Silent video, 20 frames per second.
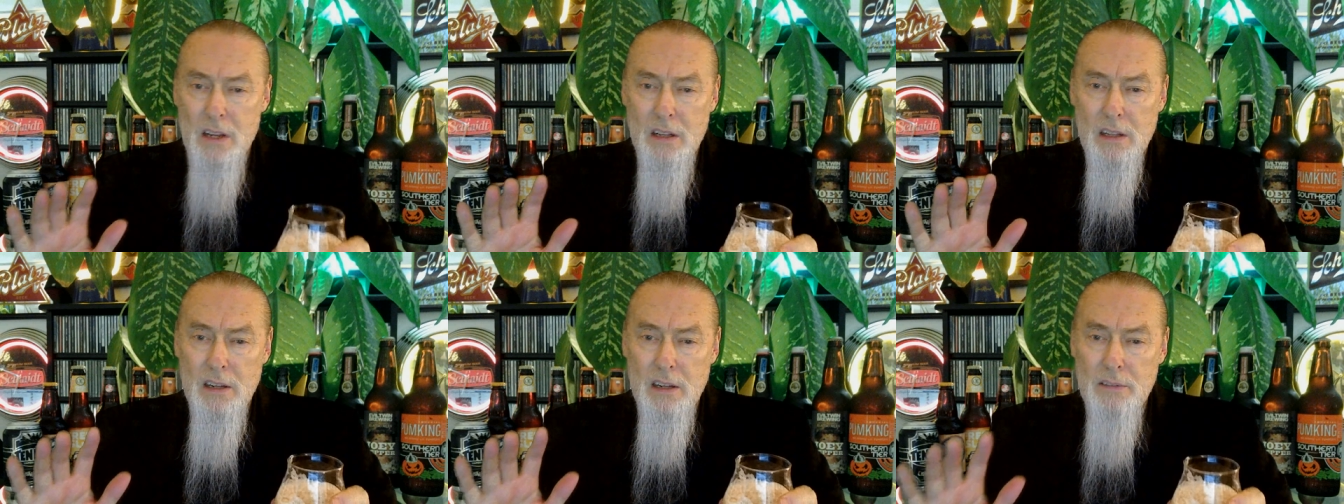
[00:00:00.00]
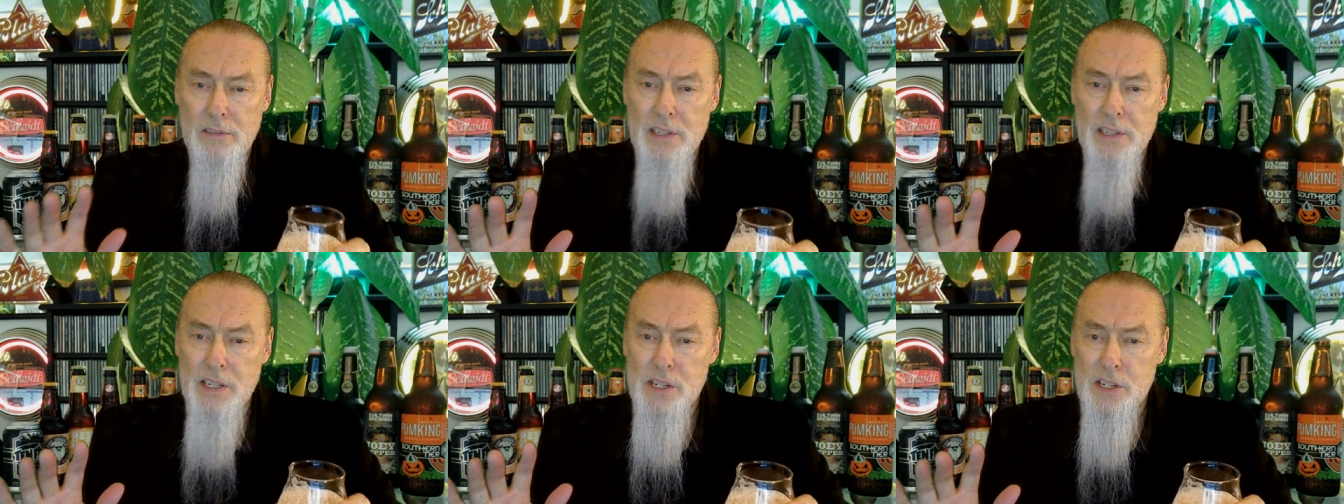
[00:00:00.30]

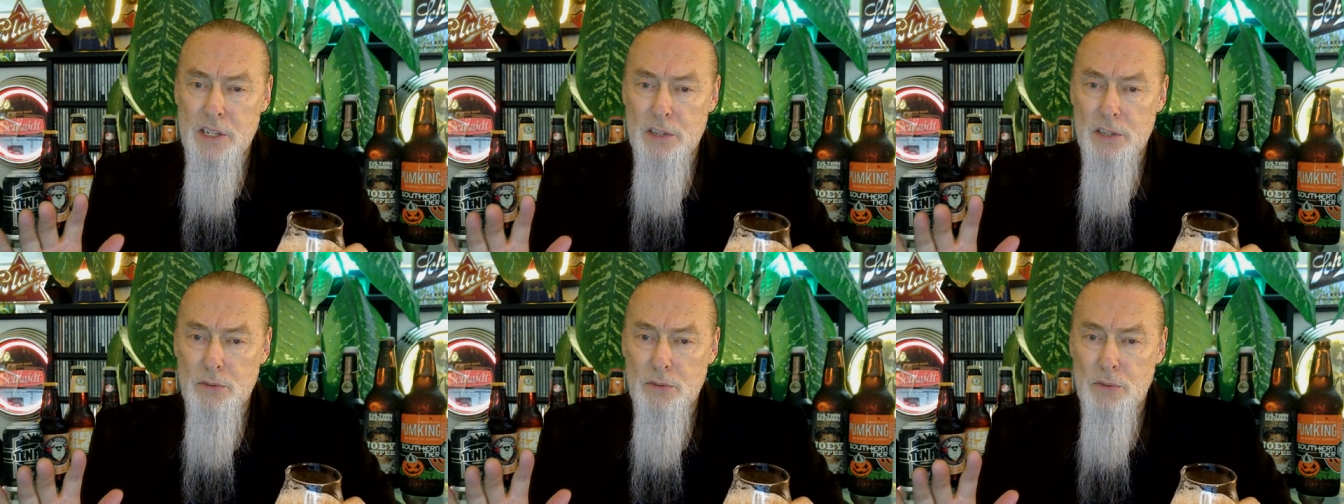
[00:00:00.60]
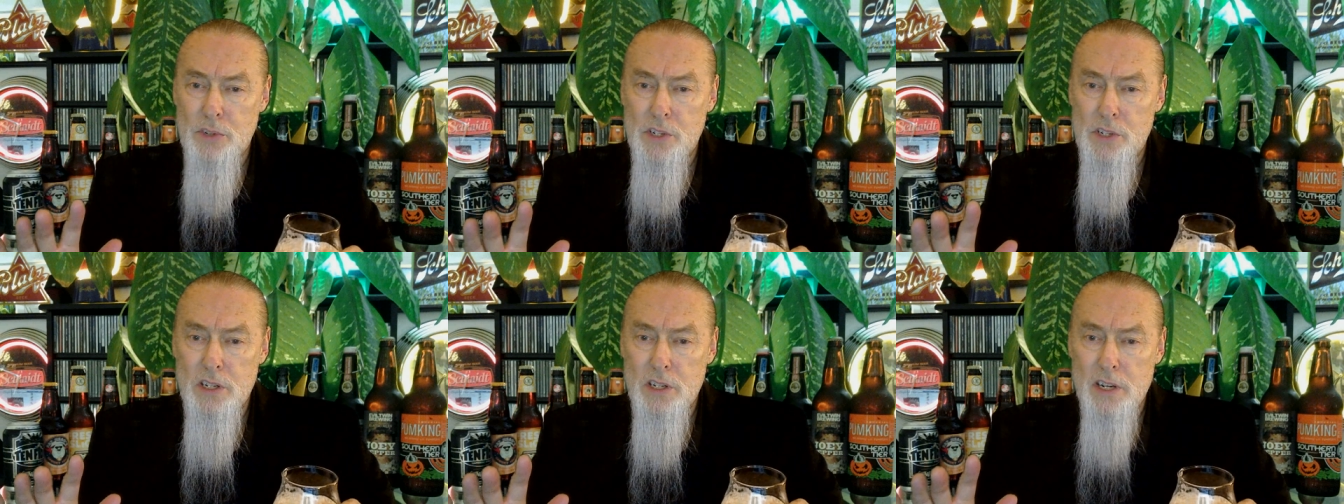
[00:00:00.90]
Lovely
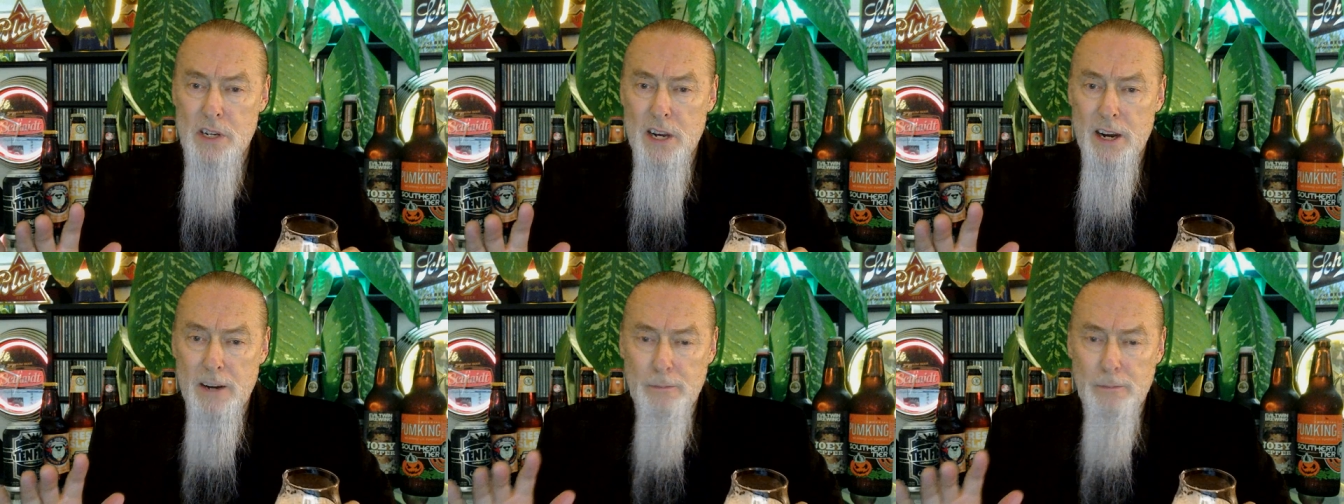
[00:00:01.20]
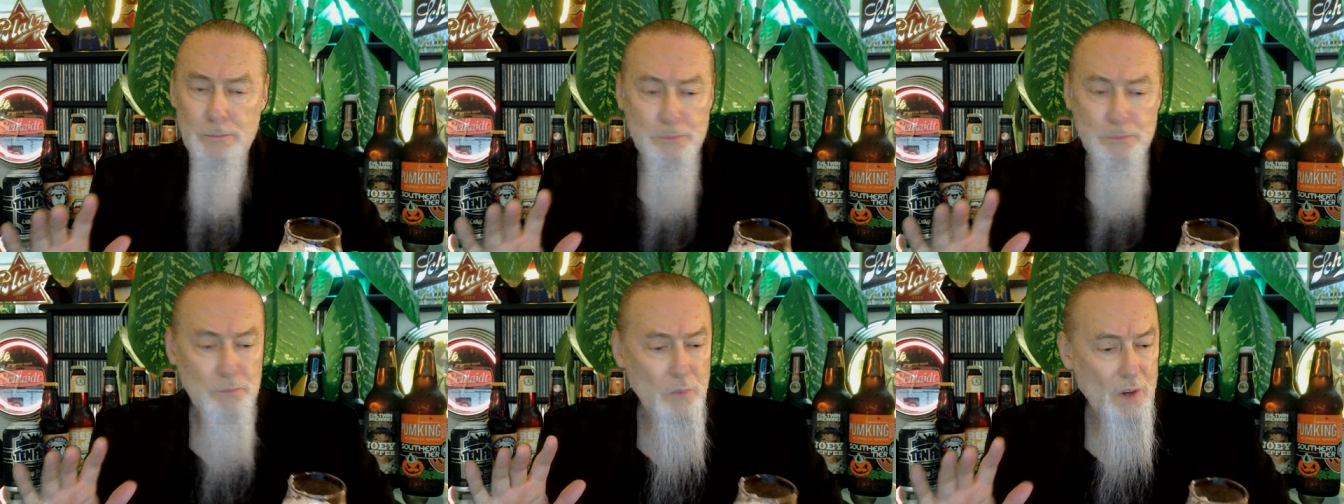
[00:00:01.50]
citrus in
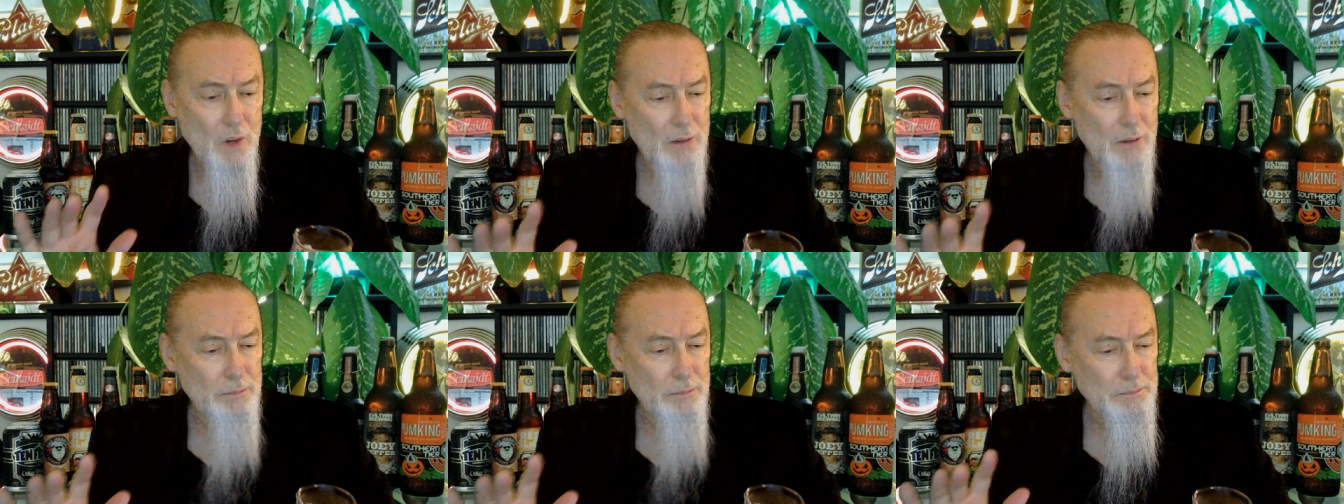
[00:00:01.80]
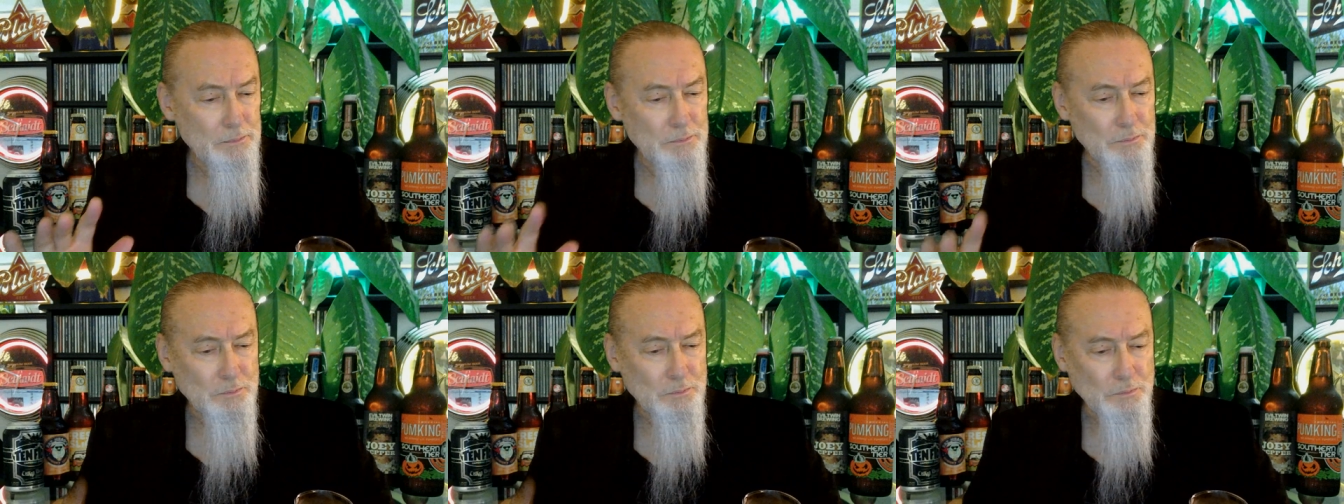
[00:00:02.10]
there.
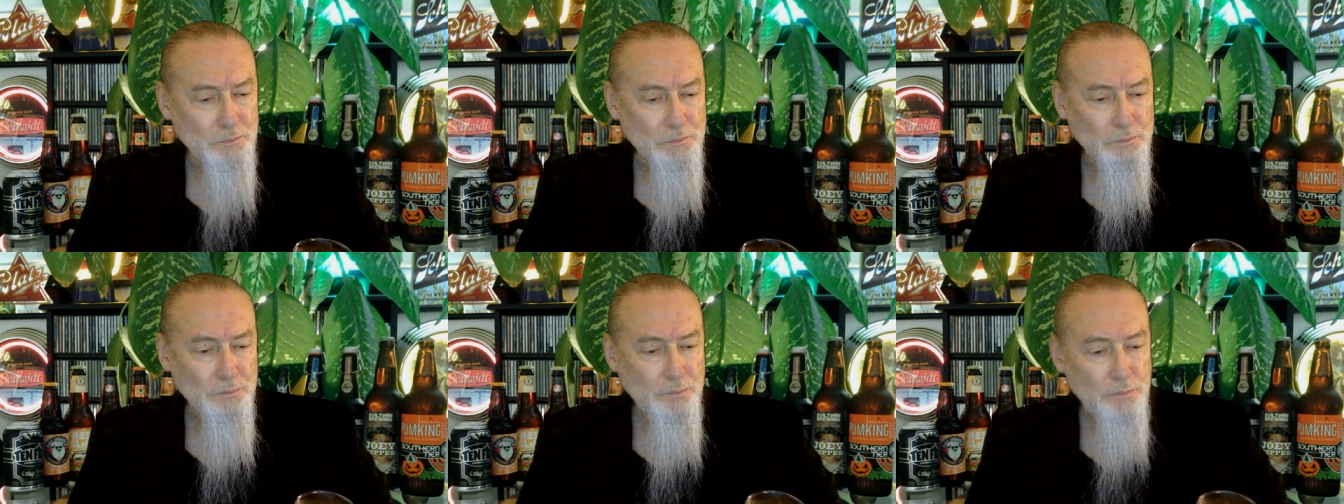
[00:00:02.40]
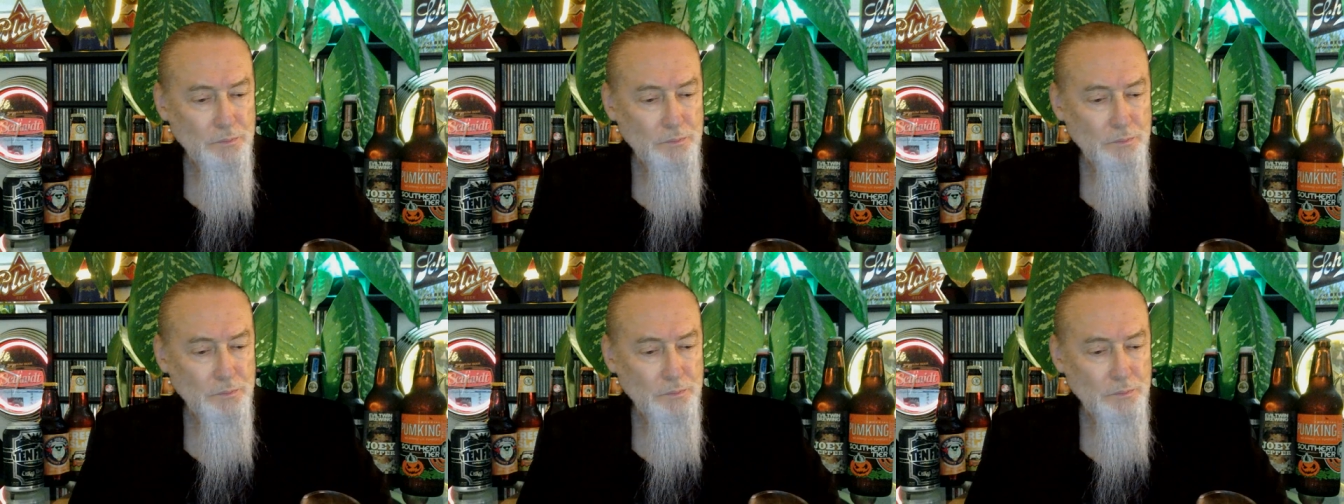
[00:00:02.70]
Mmm.